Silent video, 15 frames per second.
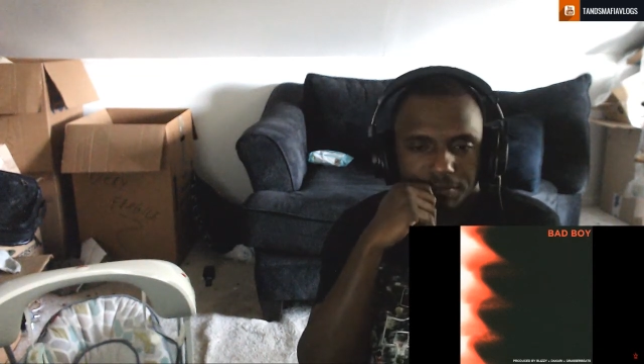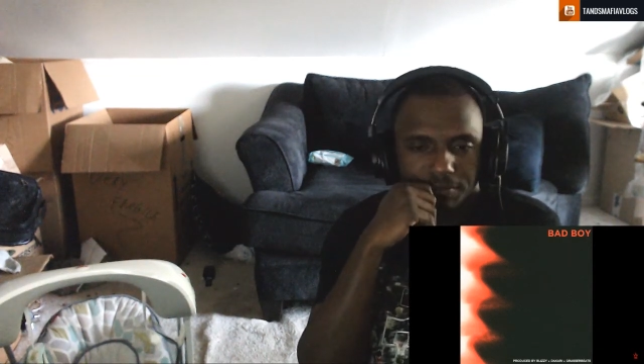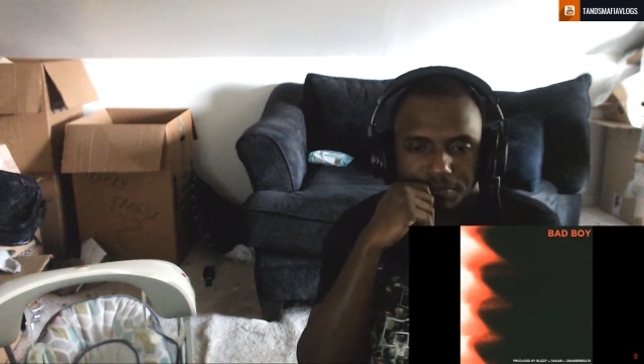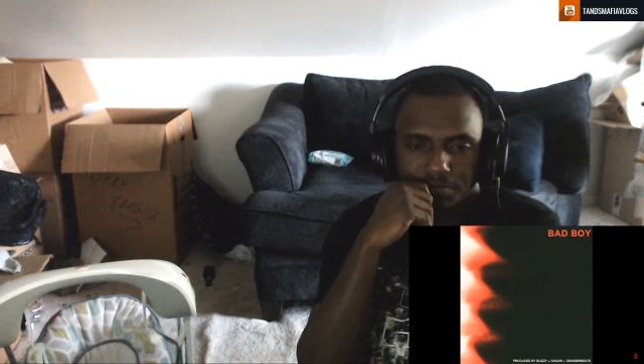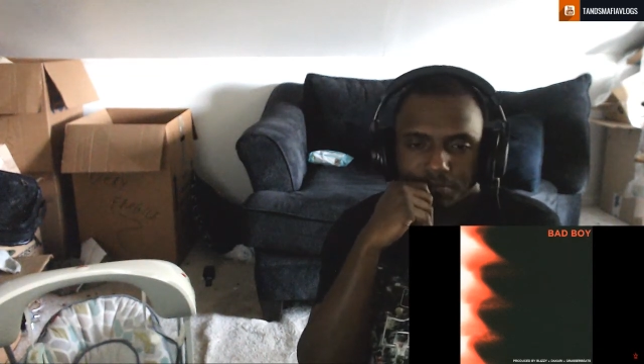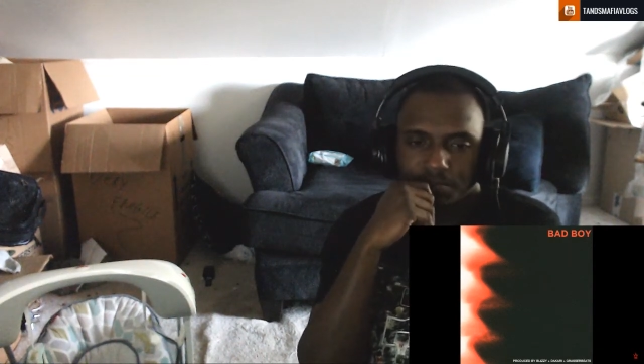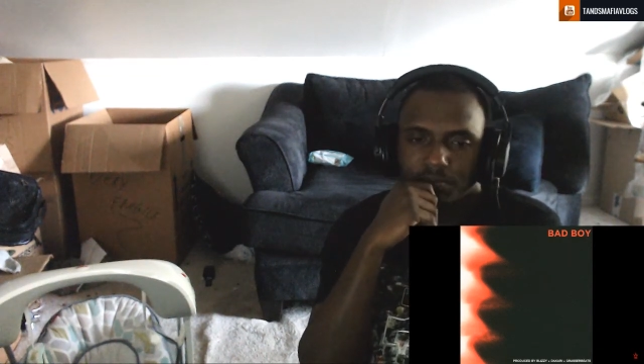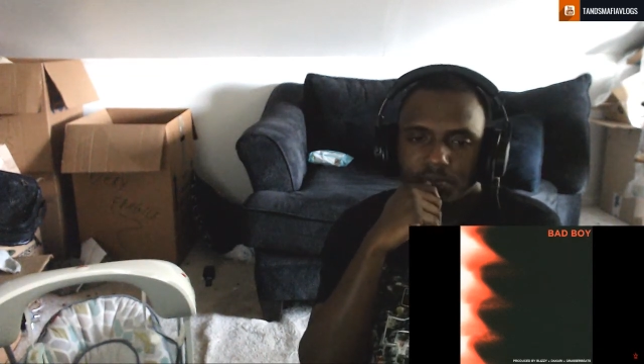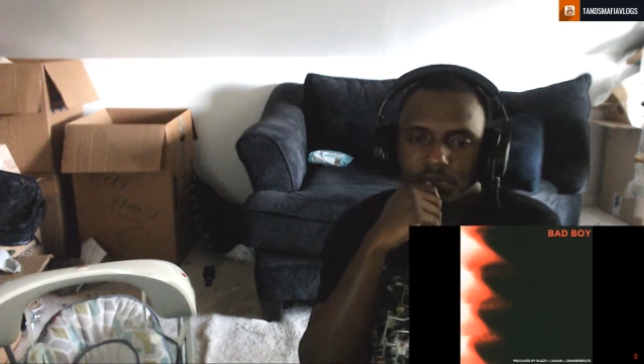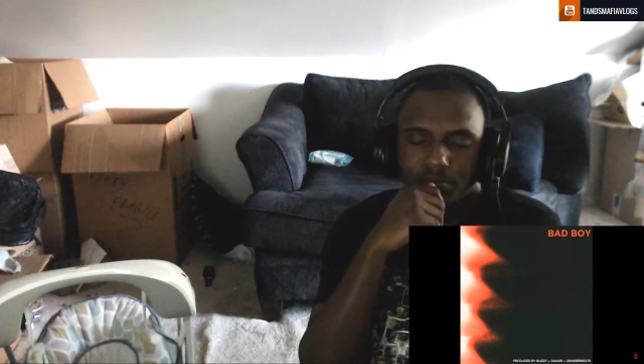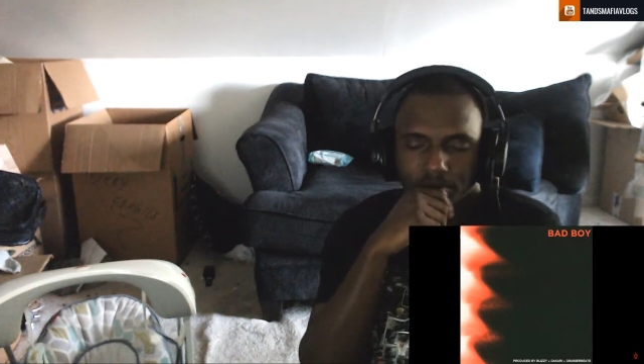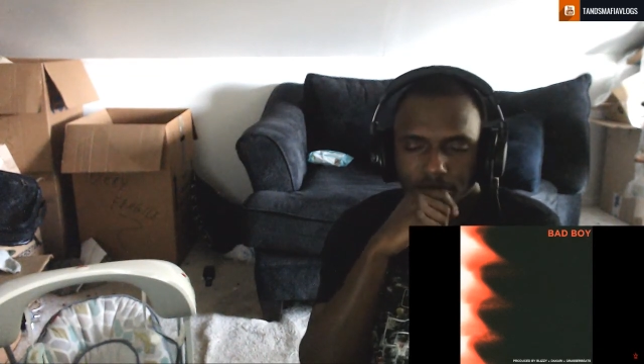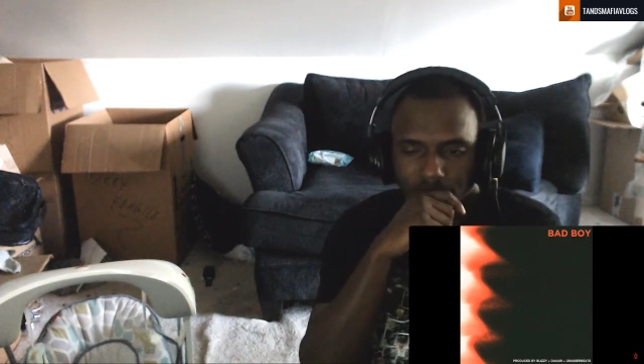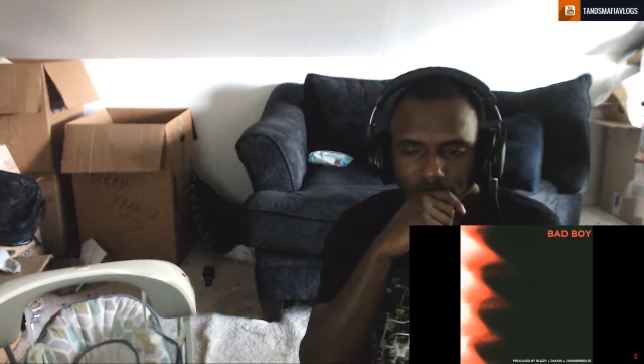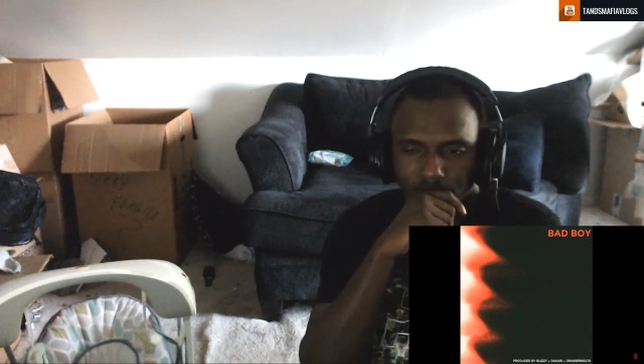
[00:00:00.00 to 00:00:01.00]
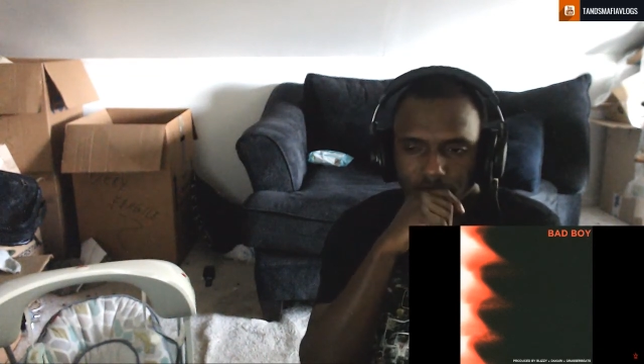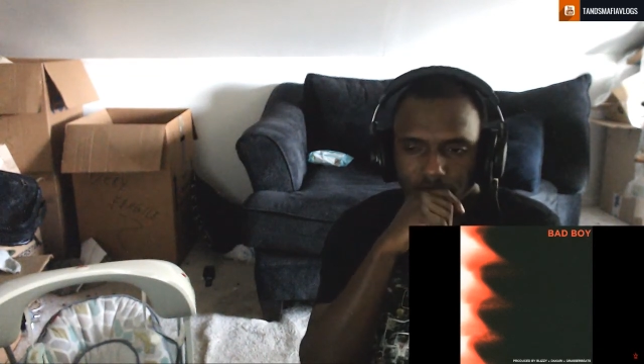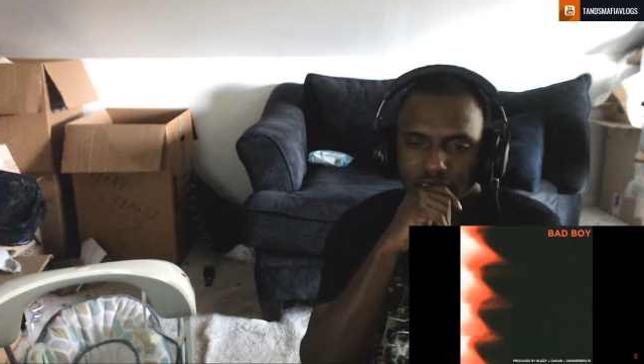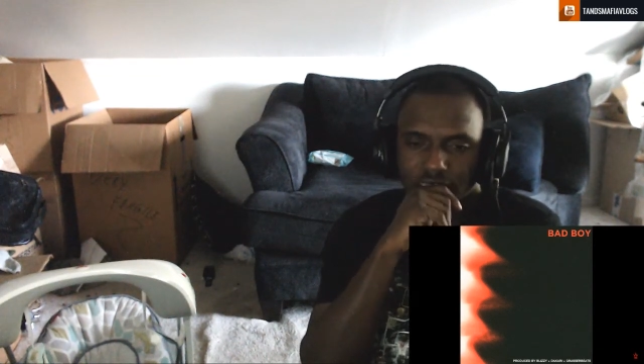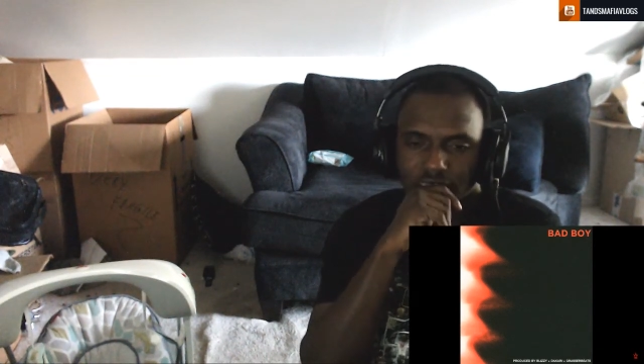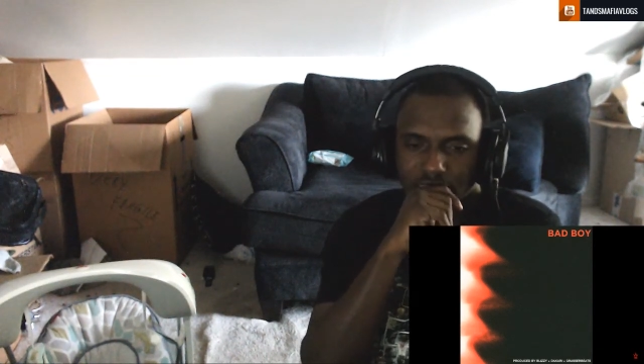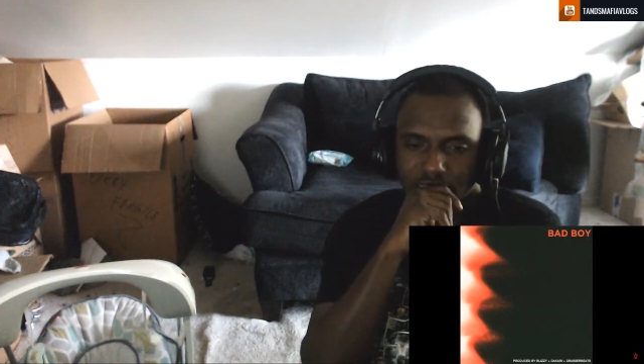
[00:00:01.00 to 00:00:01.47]
I'm headliner,
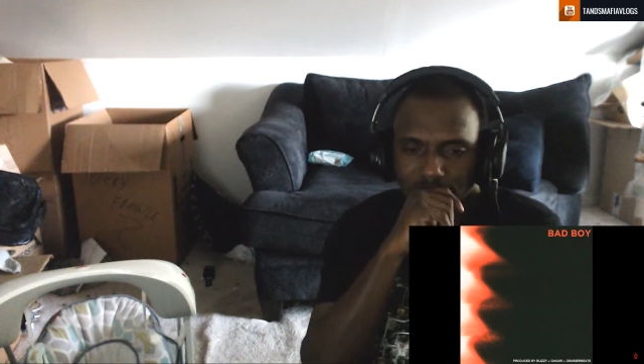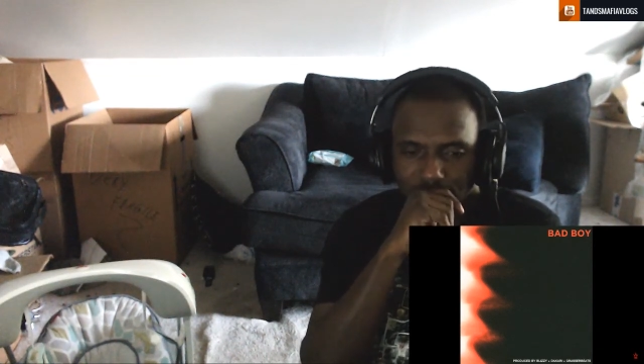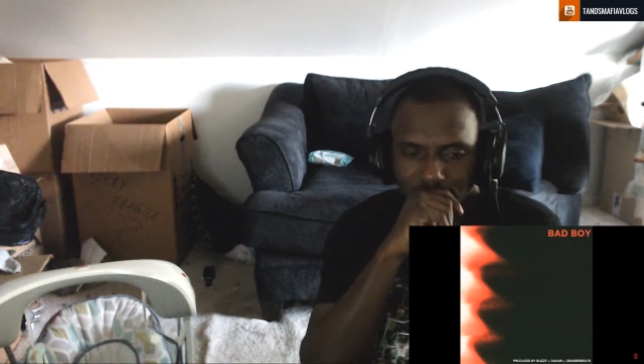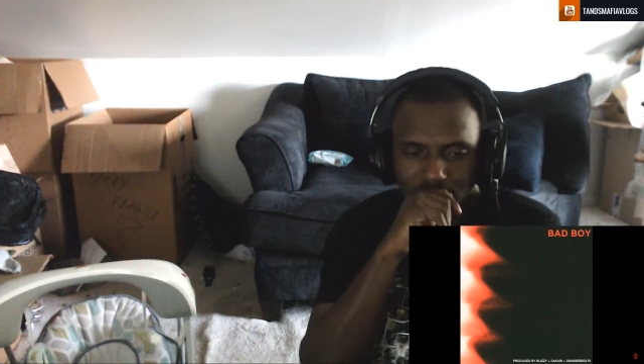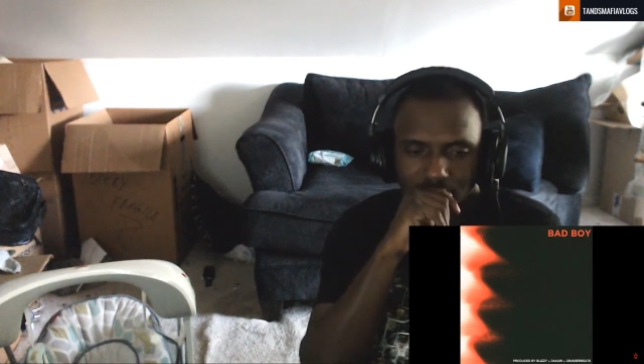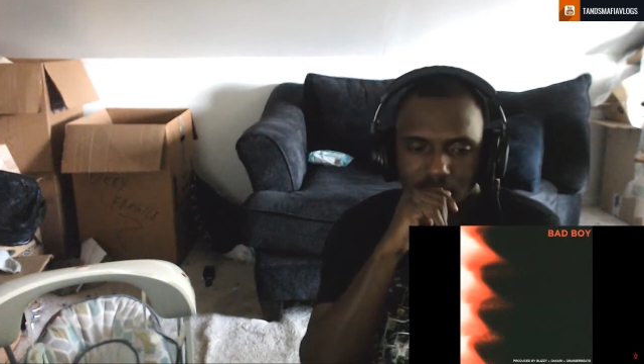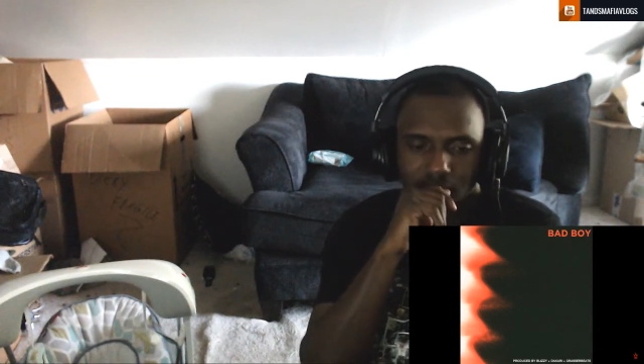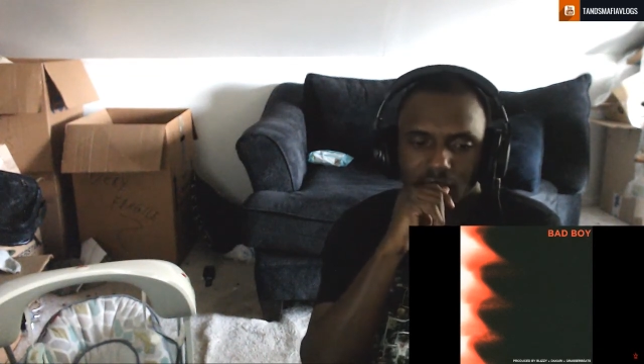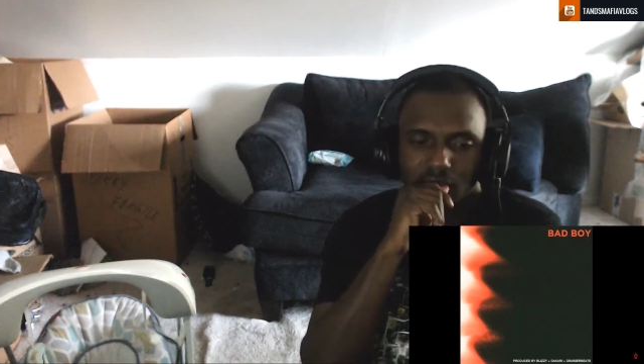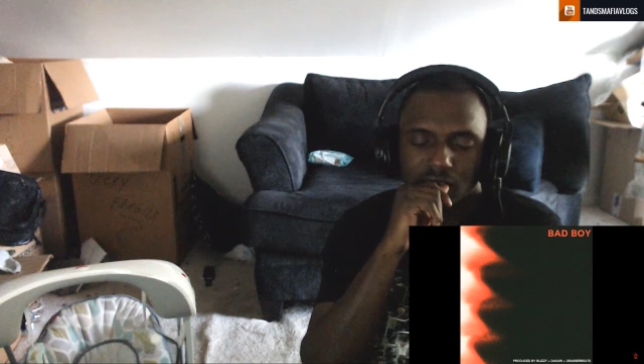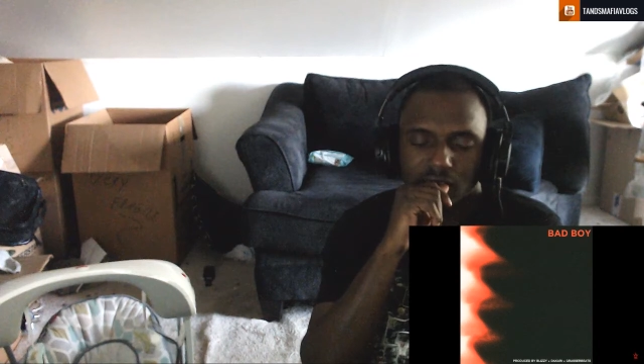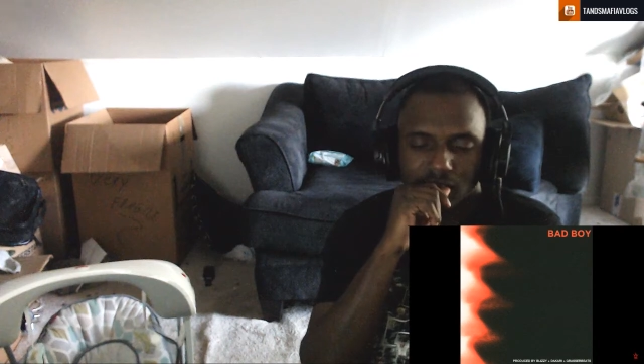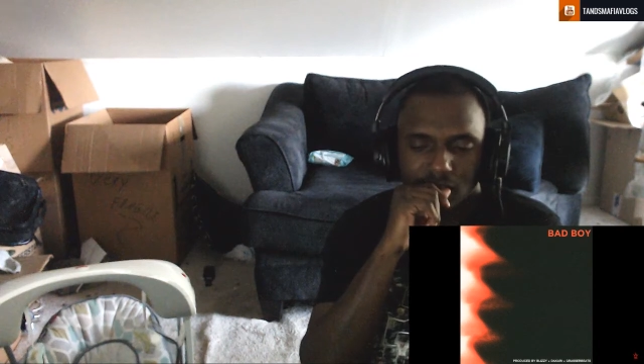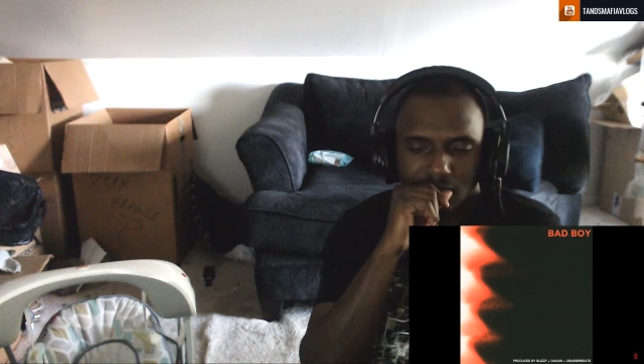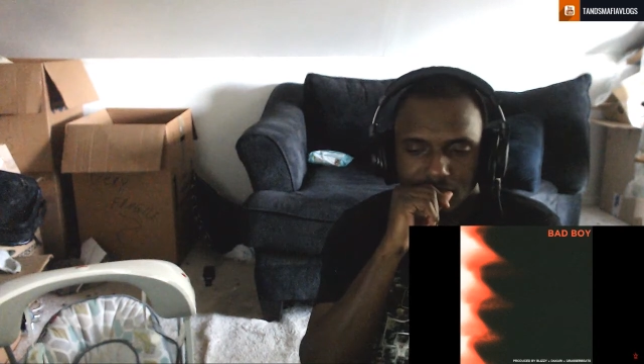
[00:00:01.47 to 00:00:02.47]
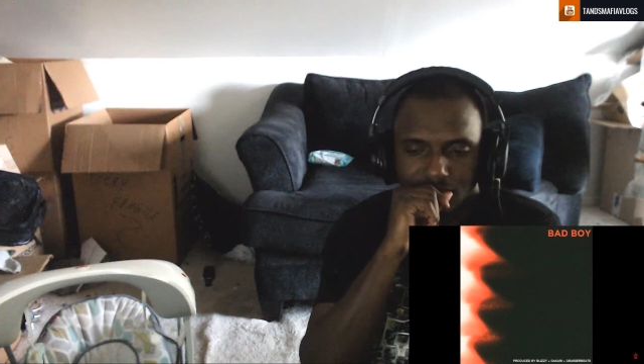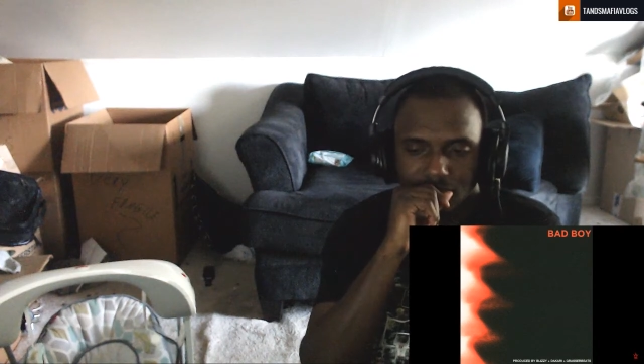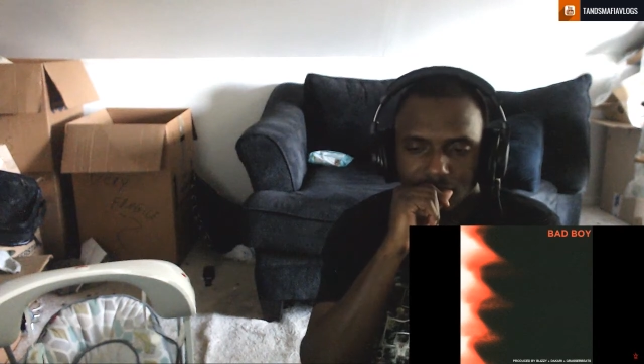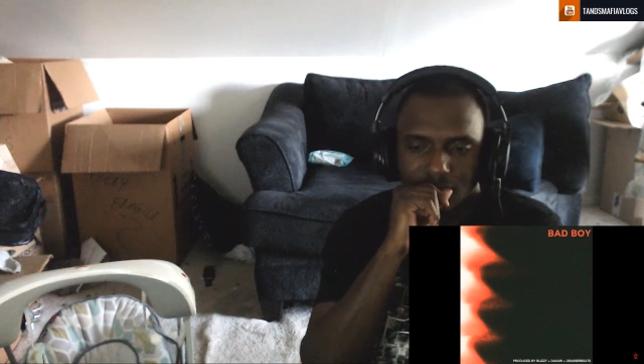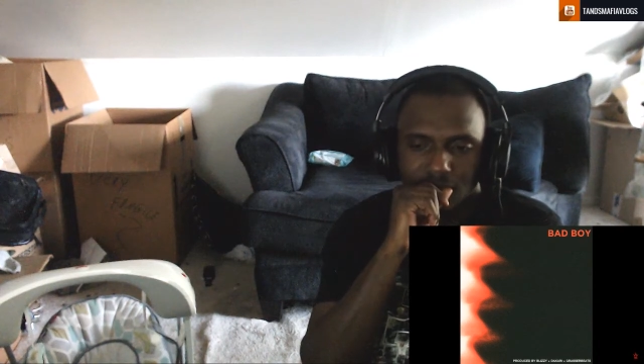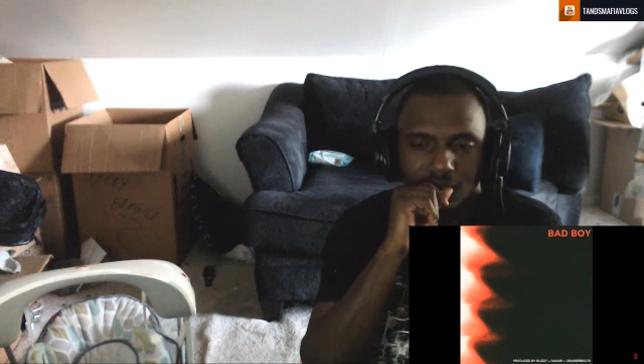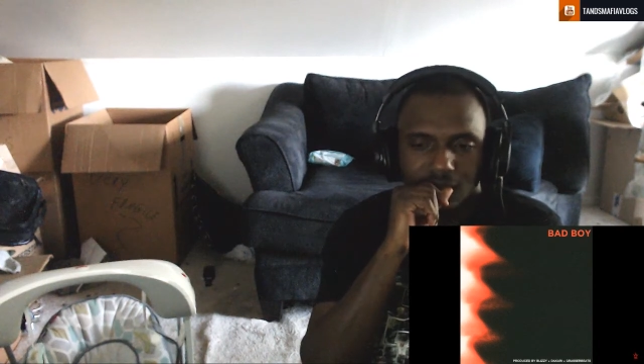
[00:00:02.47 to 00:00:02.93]
hurt you opening up for Fallout
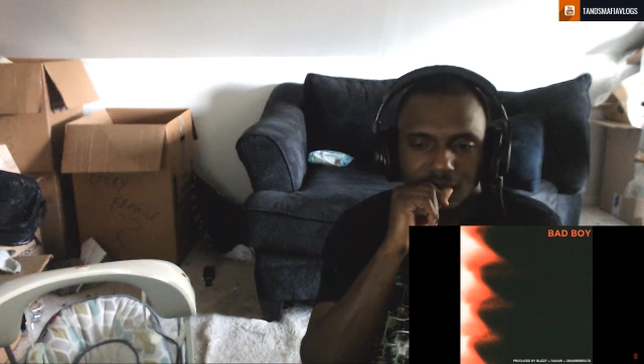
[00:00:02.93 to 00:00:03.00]
Boy.